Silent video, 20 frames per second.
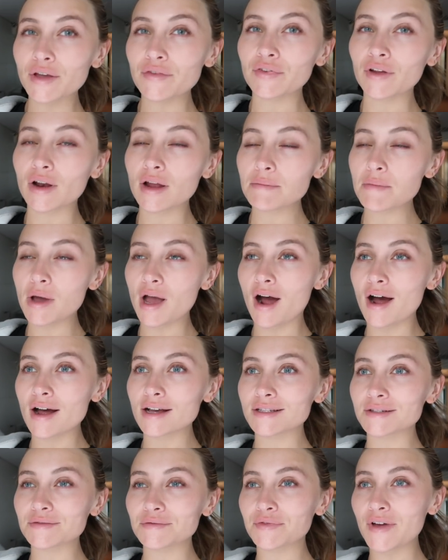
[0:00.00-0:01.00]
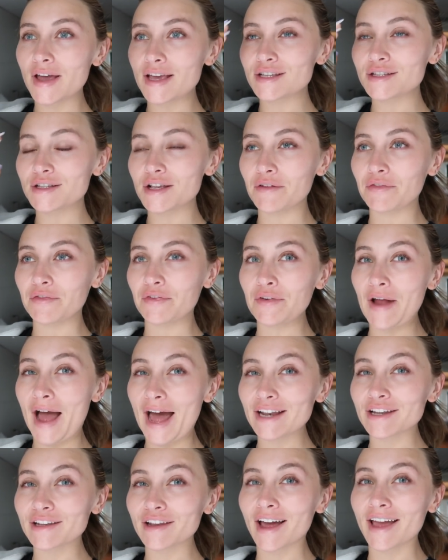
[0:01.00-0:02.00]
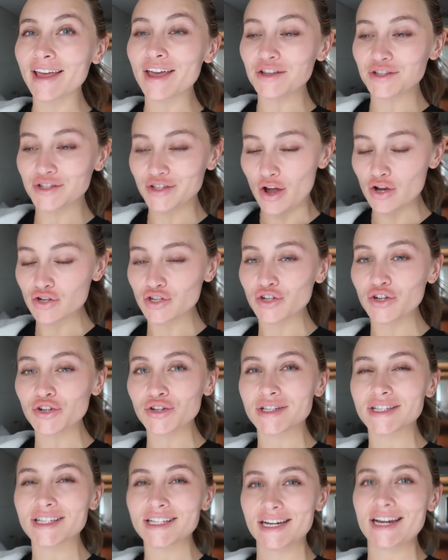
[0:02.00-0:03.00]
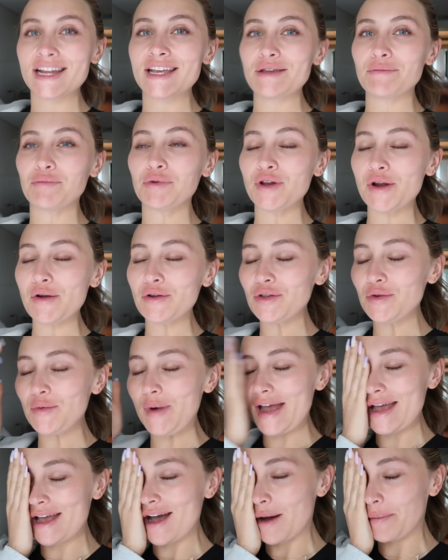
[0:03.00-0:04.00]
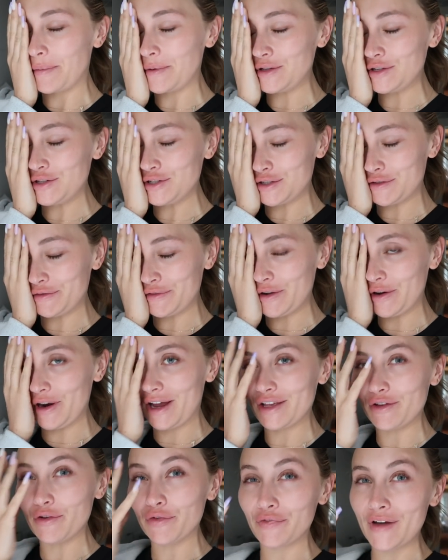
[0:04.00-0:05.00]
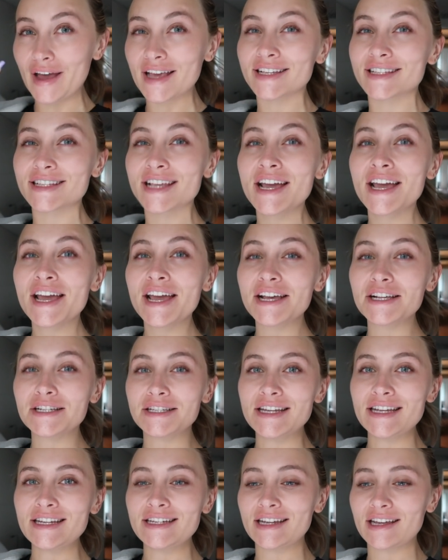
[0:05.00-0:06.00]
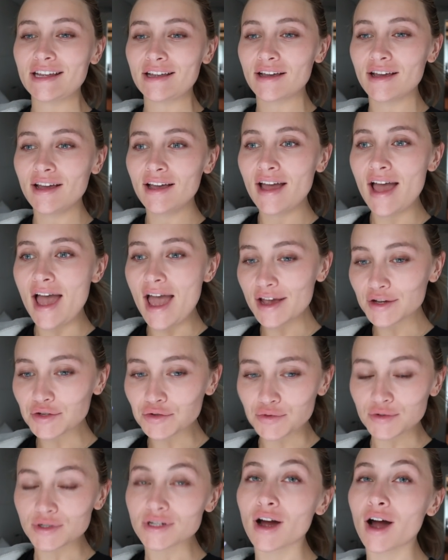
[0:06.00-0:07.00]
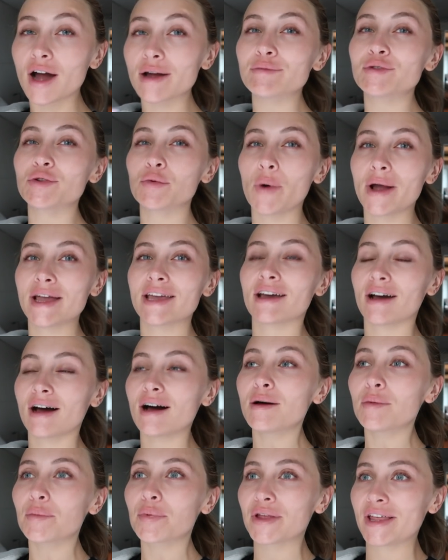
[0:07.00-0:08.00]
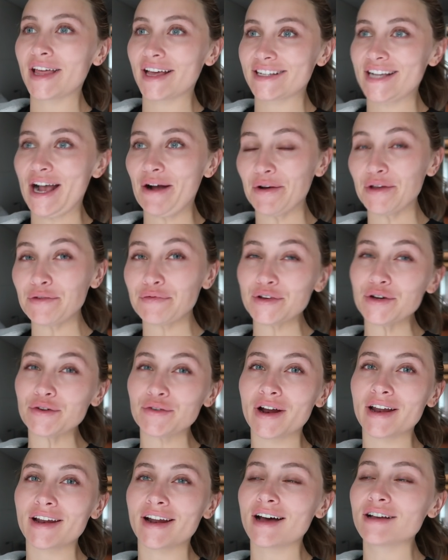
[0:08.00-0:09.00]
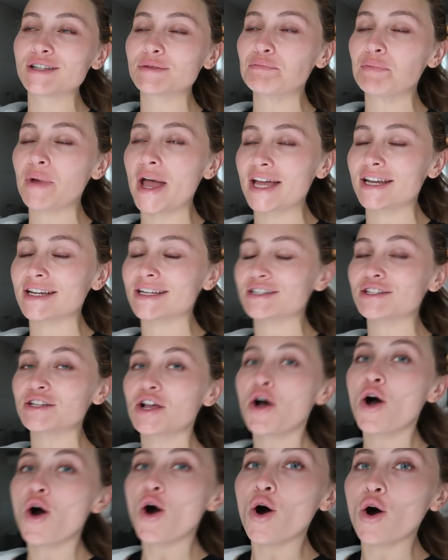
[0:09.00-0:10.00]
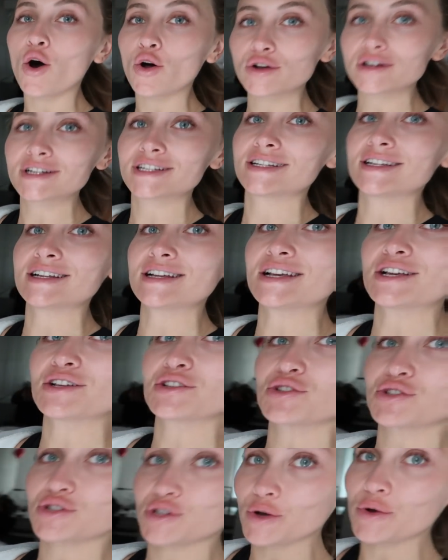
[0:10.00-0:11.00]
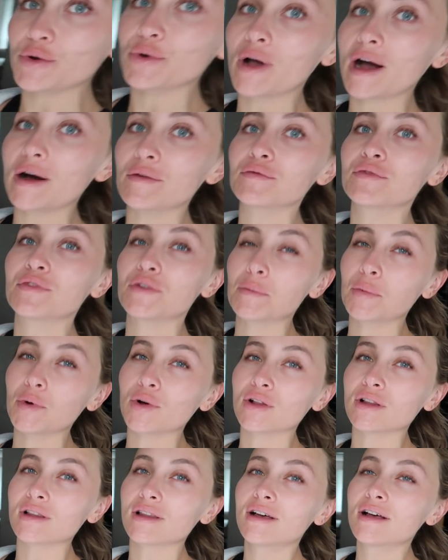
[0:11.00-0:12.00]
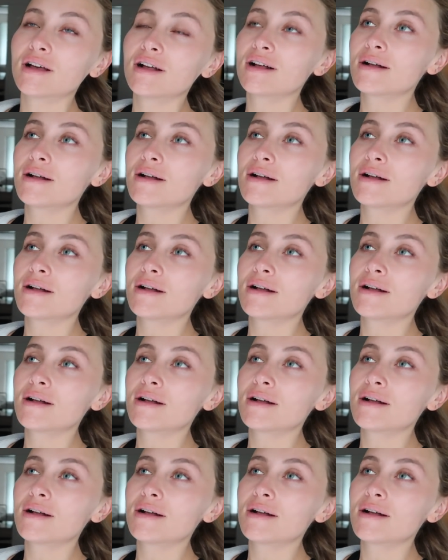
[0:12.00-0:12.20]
I feel like my eyes and face have had like such a good sleep. You know, when you wake up and you just feel like your face is needing extra time to wake up. That's how I feel right now. This bed is honestly so comfortable.